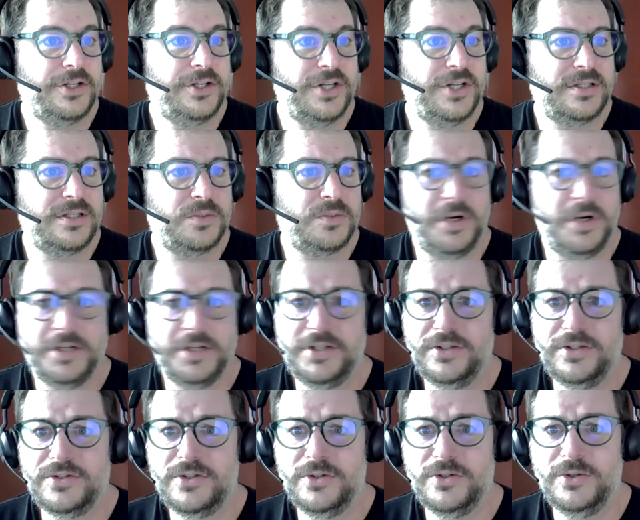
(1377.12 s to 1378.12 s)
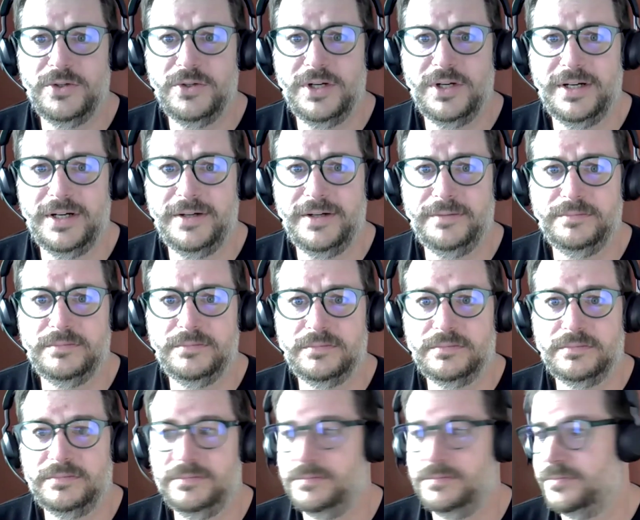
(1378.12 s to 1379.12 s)
I just wanted to,
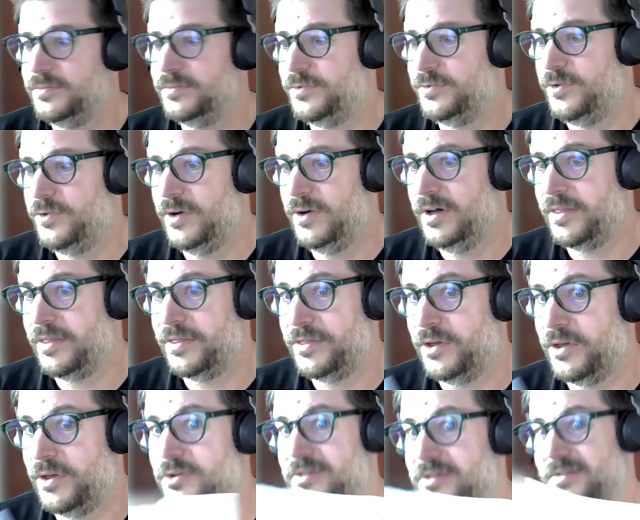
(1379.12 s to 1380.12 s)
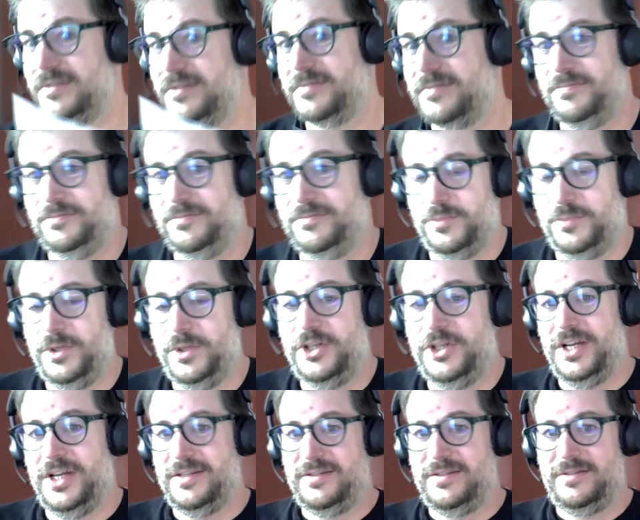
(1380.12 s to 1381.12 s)
for those,
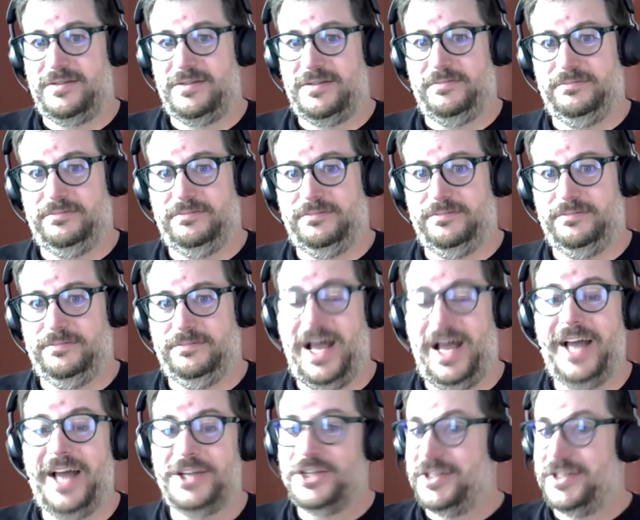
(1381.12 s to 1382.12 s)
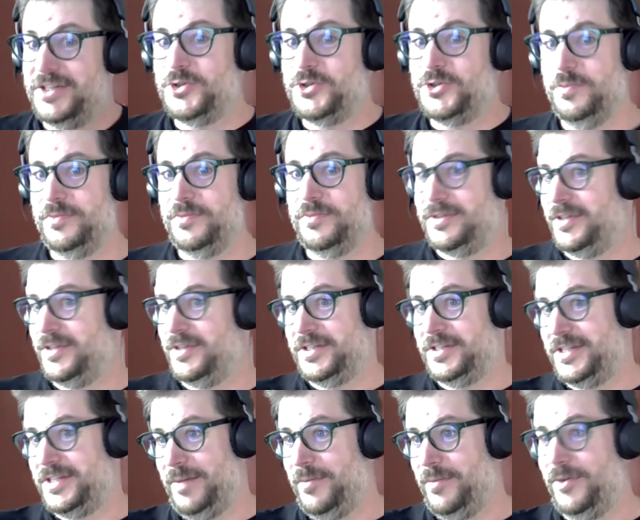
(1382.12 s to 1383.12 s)
I just assumed
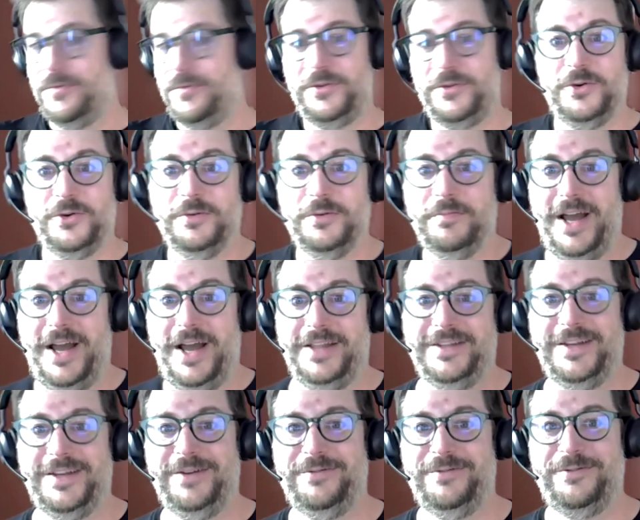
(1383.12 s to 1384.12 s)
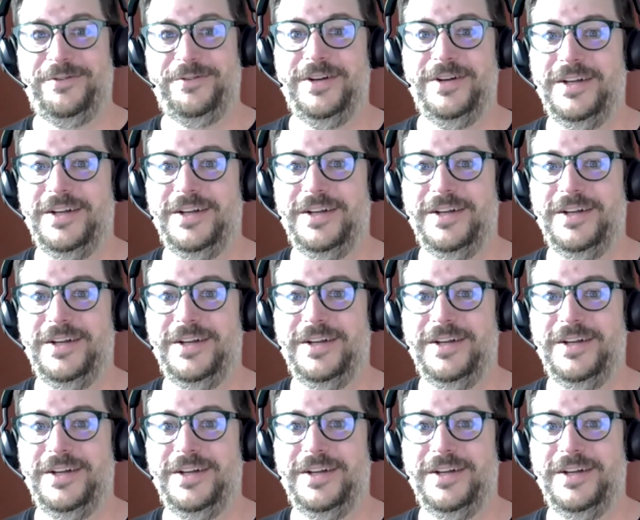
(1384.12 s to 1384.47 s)
that some of you might have